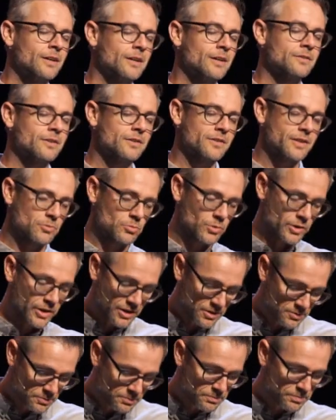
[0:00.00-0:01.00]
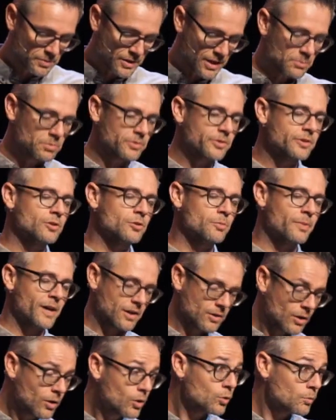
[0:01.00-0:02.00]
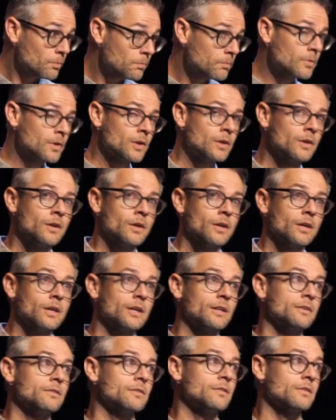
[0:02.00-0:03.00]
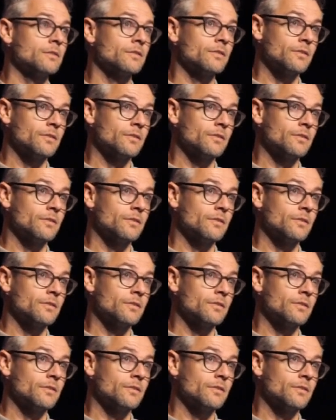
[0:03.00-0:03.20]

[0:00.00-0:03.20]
and that they were going to be able to go back home and